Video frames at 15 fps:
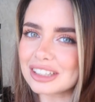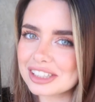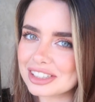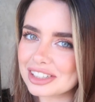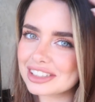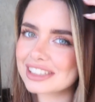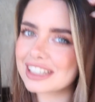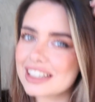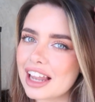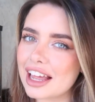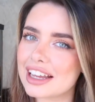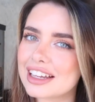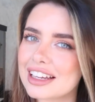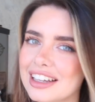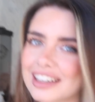Look, she just did
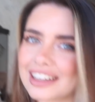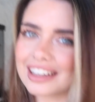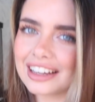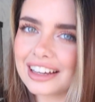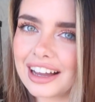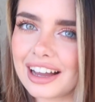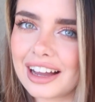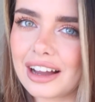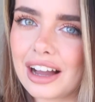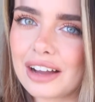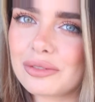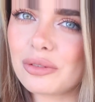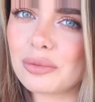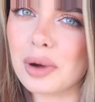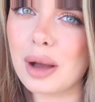like,
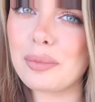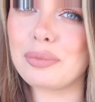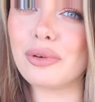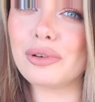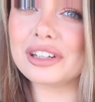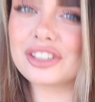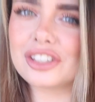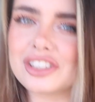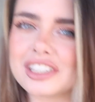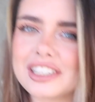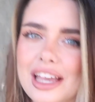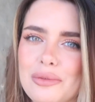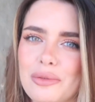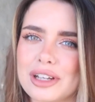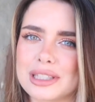what did she
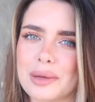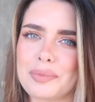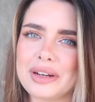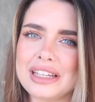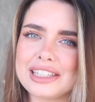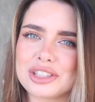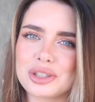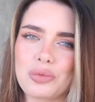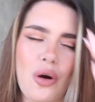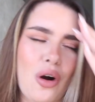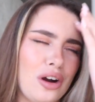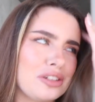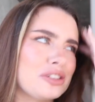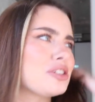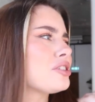say it was? A bleach
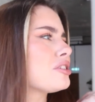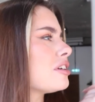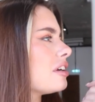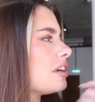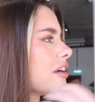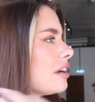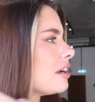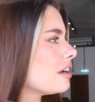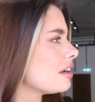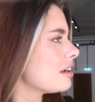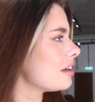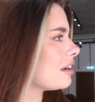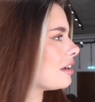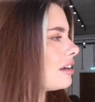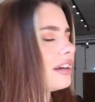wash? Bleach
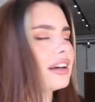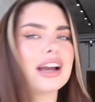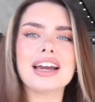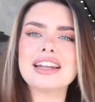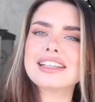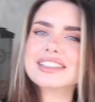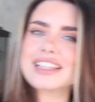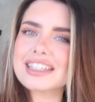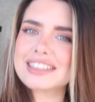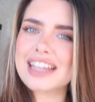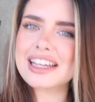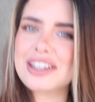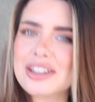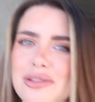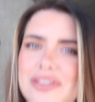cleanser? And it's like
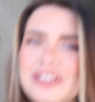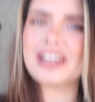taking all